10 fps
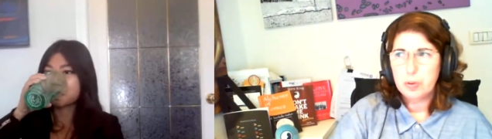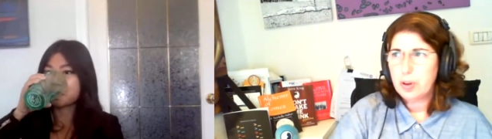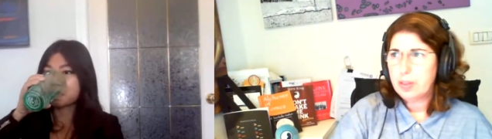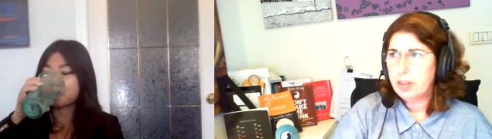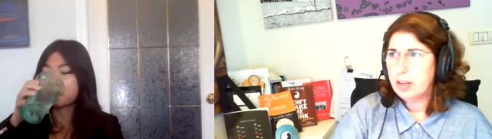
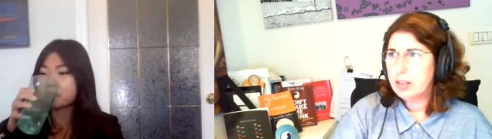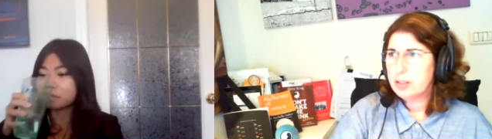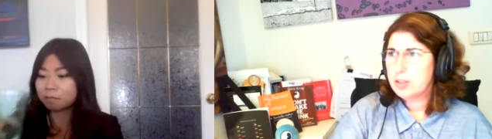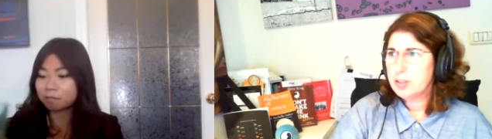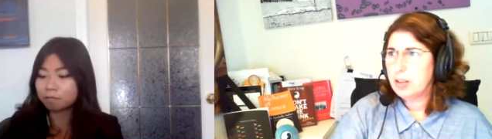Speaker 1: I think
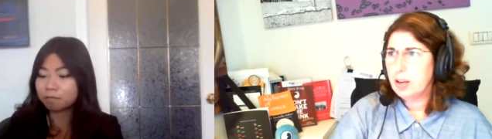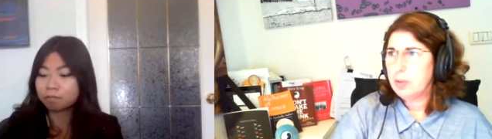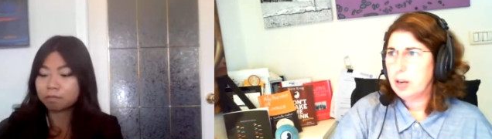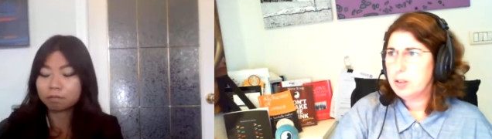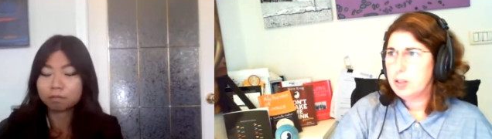it's
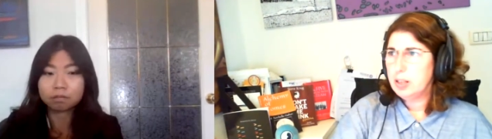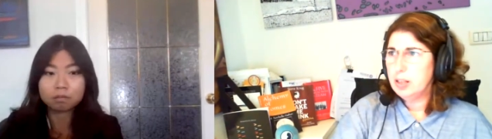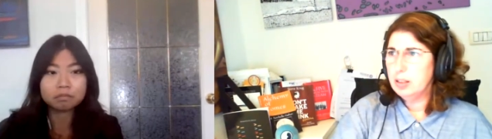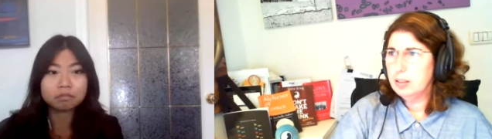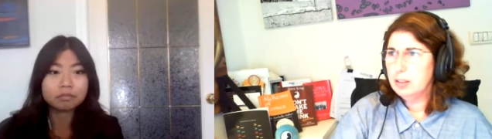
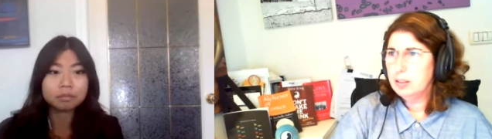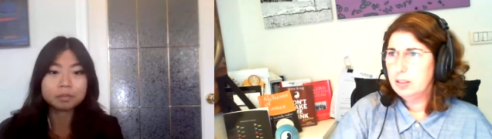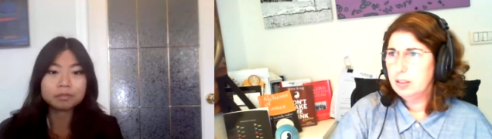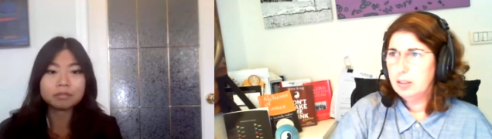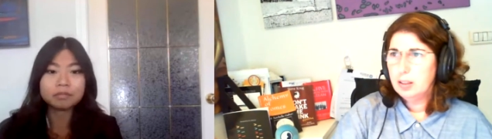MIT.
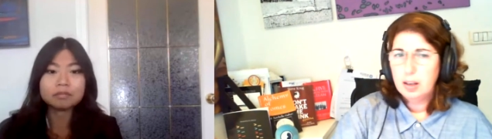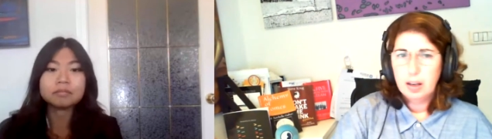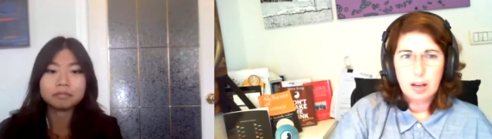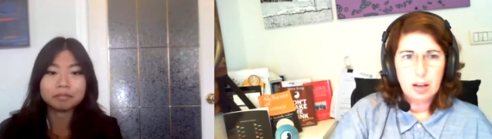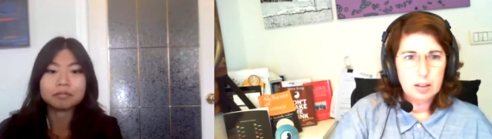
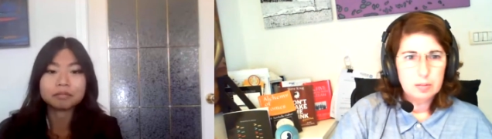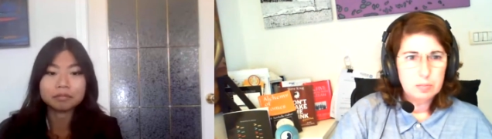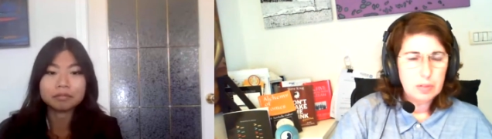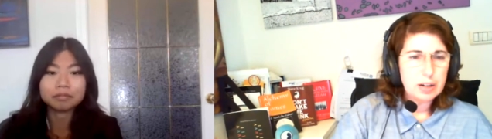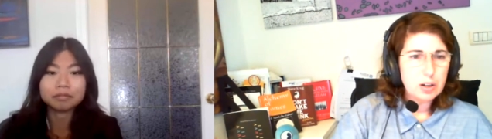
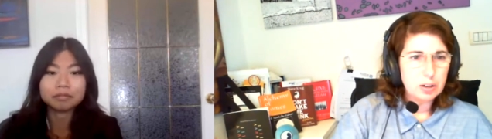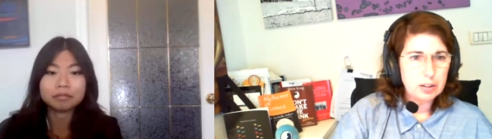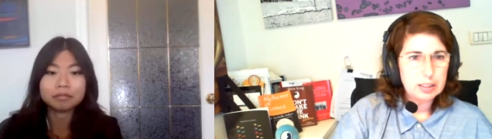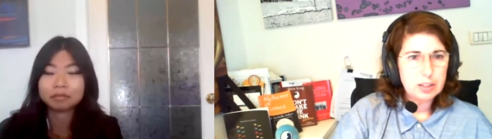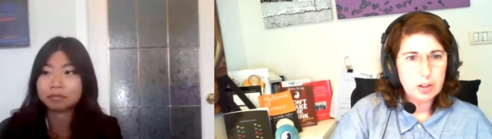Um, I
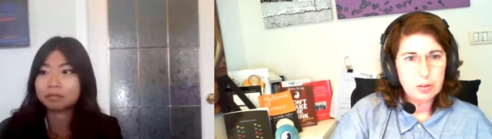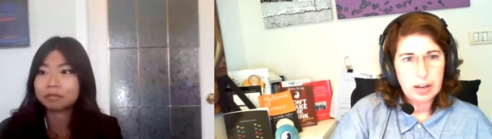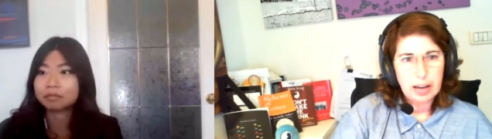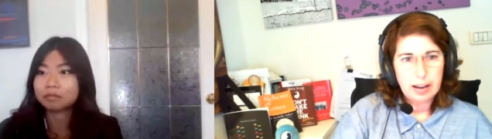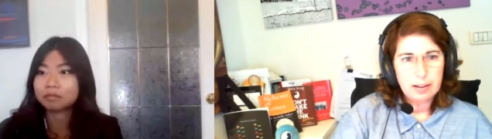currently don't
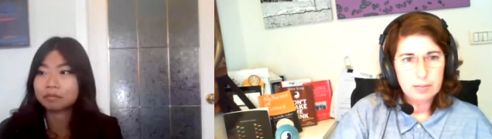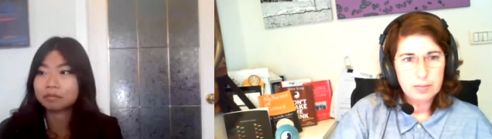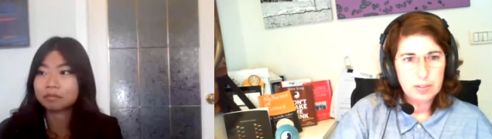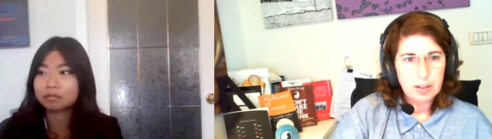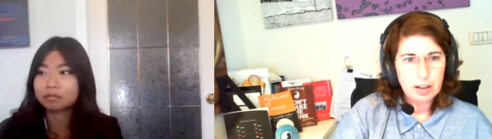have
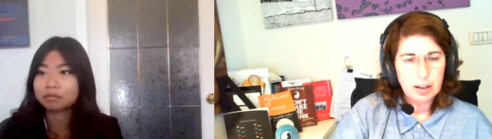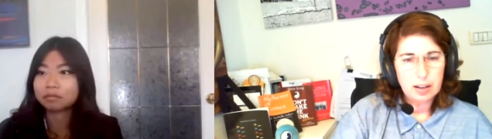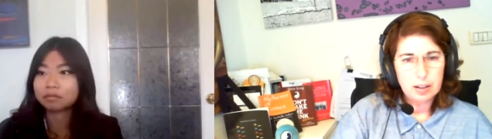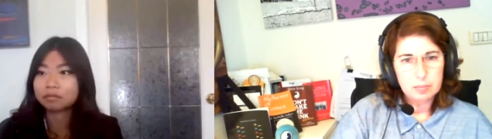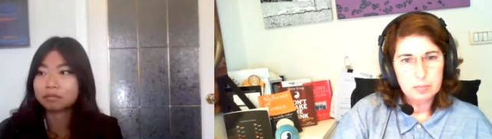
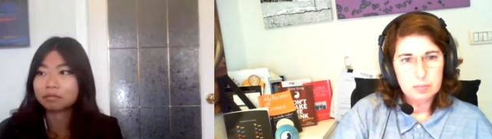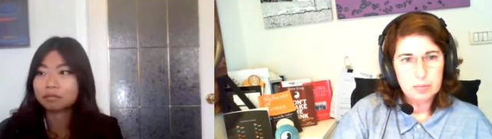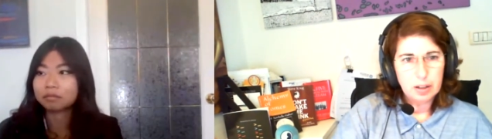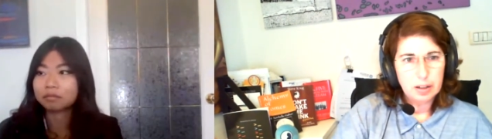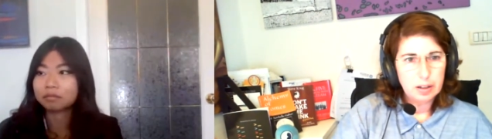um,
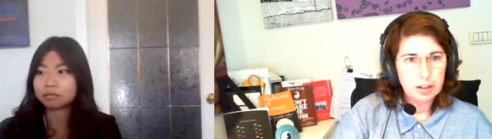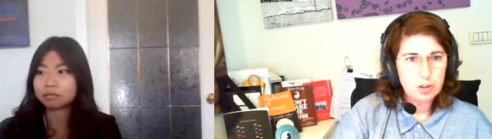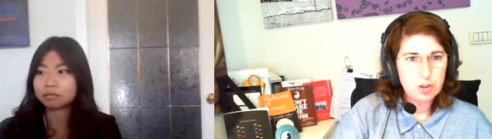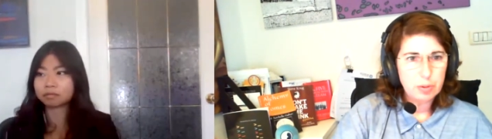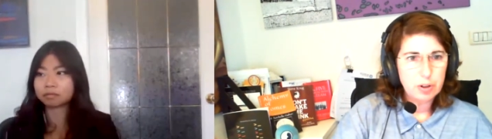a
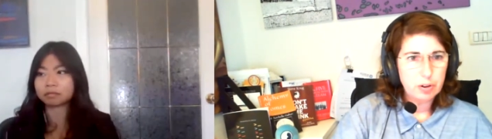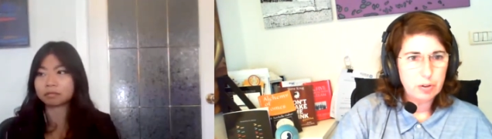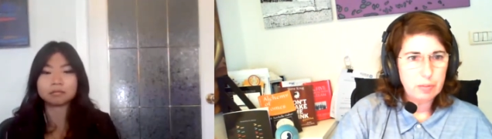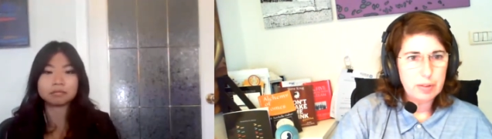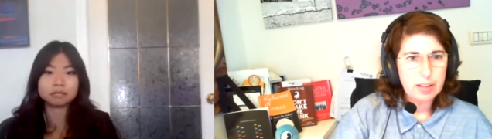contributor
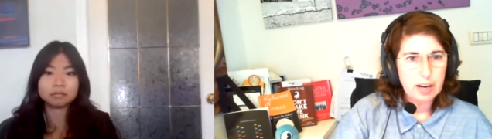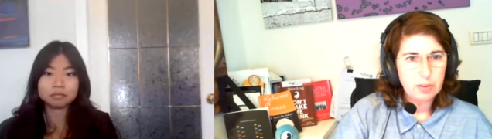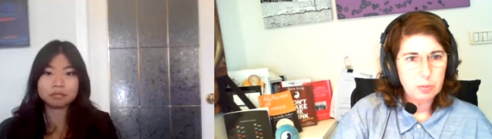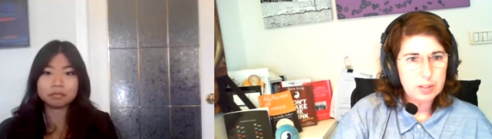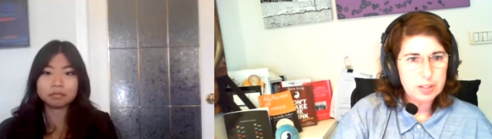agreement that
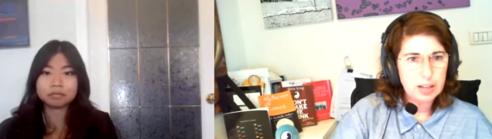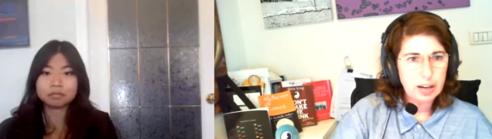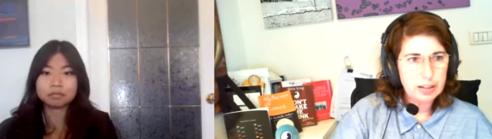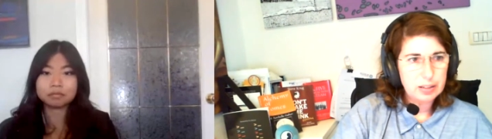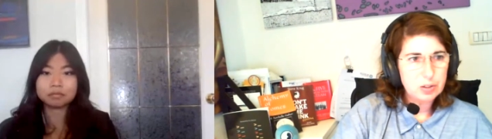everyone
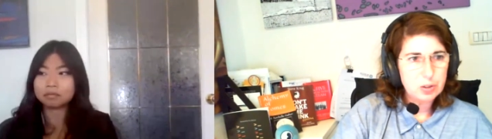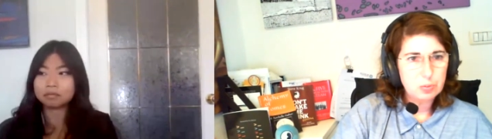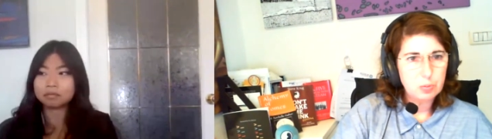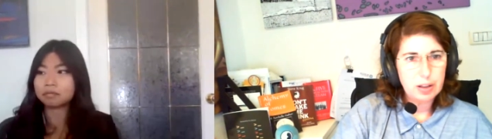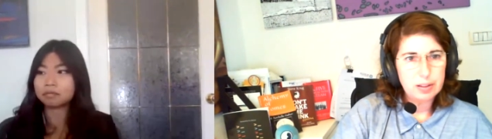signs
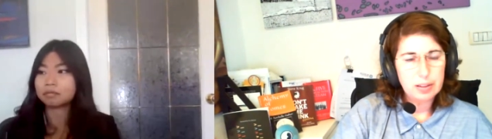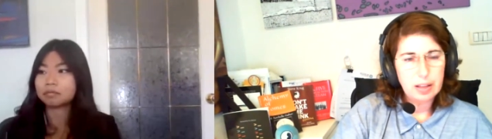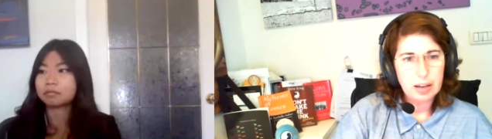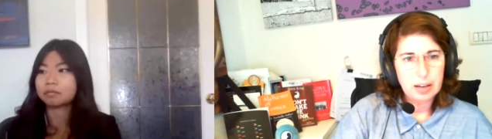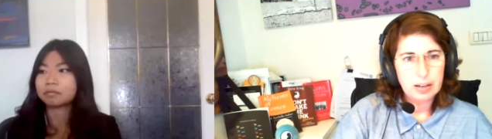when
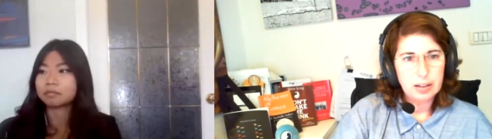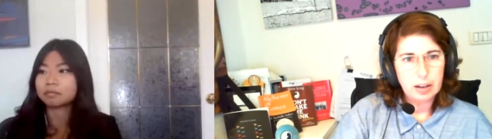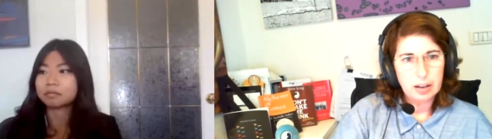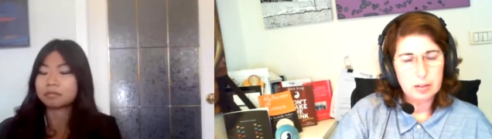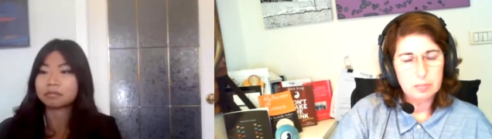they
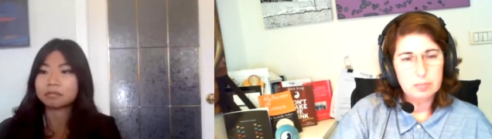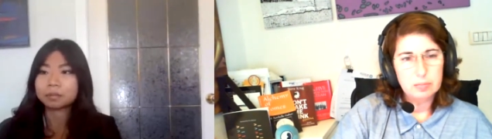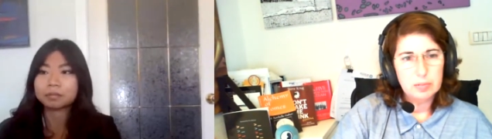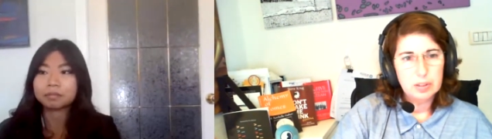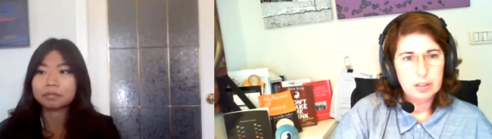
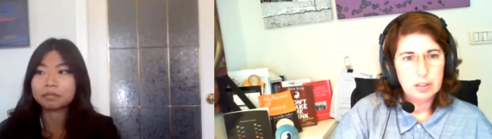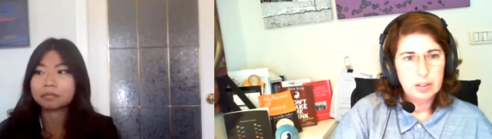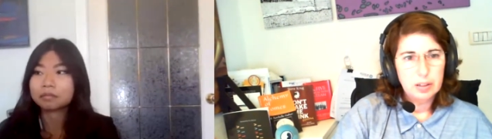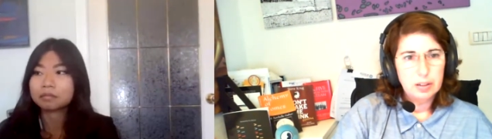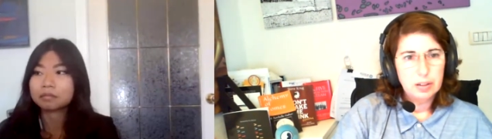
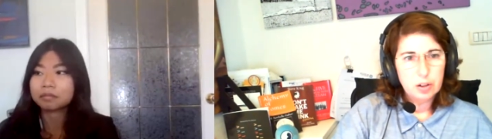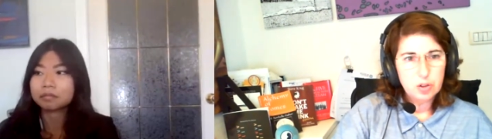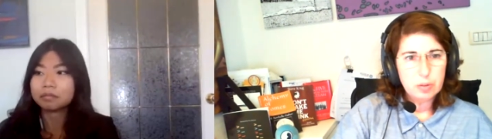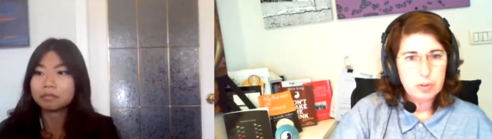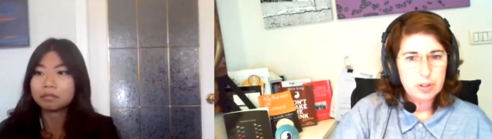
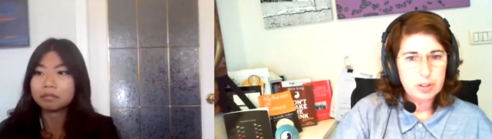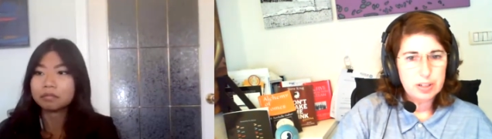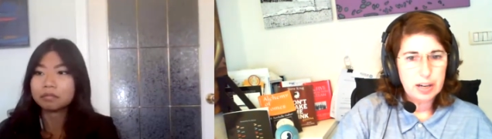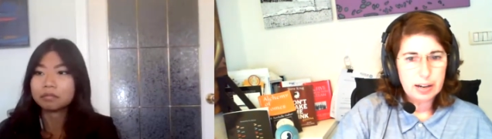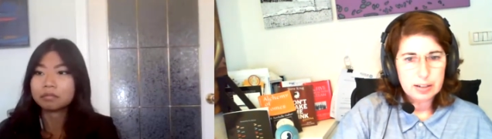contribute to the
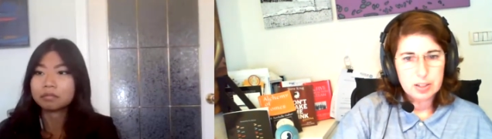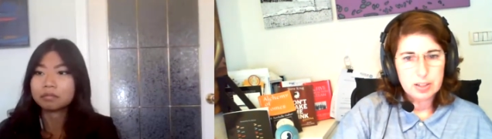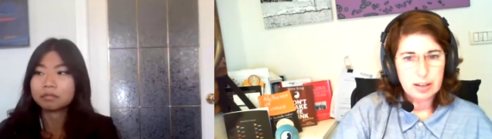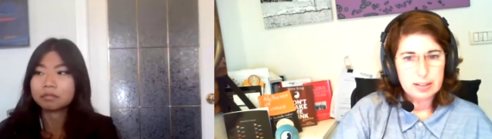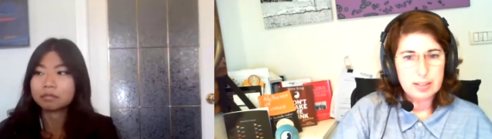docs
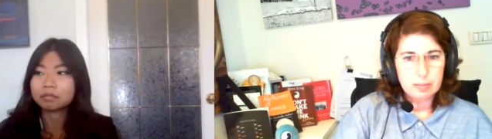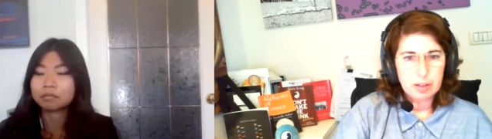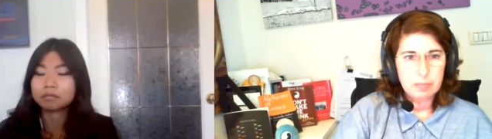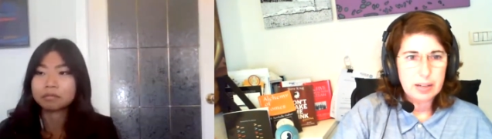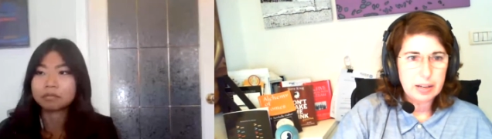uh,
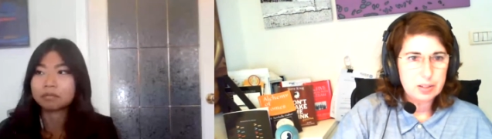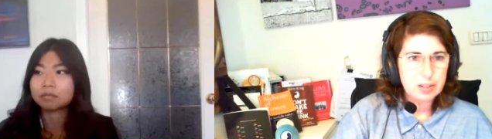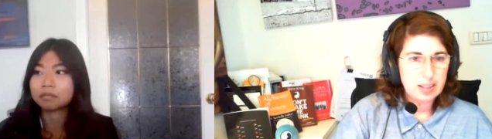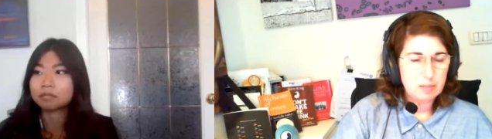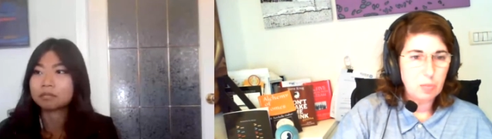simply because
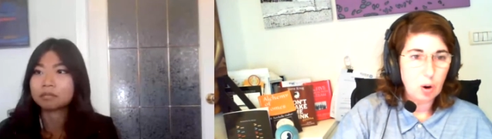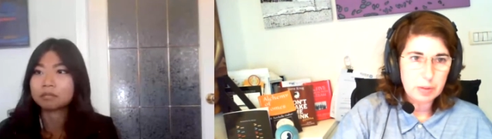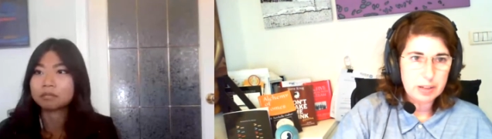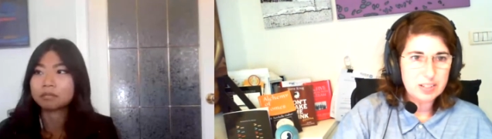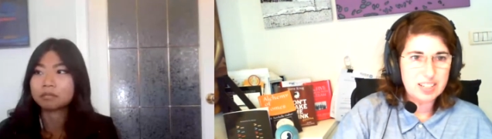at the moment